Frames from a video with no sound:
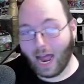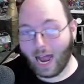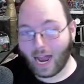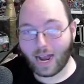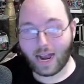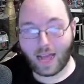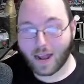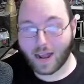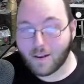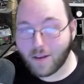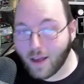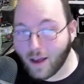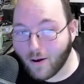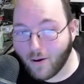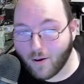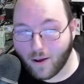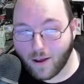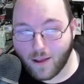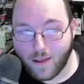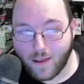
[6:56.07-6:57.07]
I don't know.
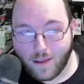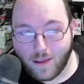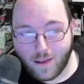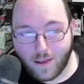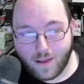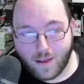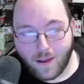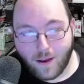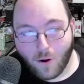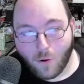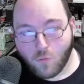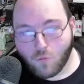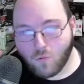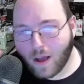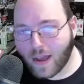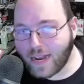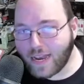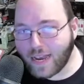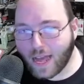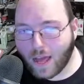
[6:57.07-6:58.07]

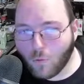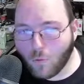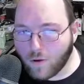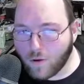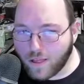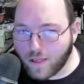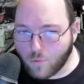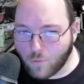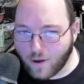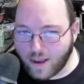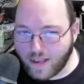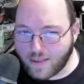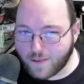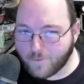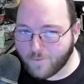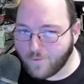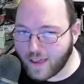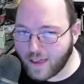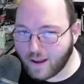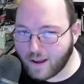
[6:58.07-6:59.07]
Right now, one of the ways that
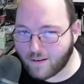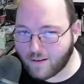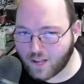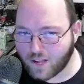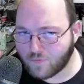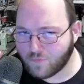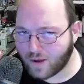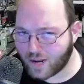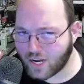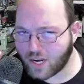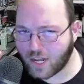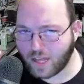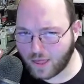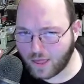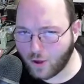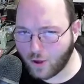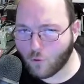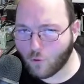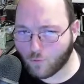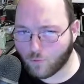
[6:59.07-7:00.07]
figures, especially
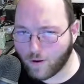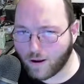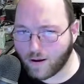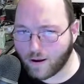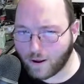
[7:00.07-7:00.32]
lower rarity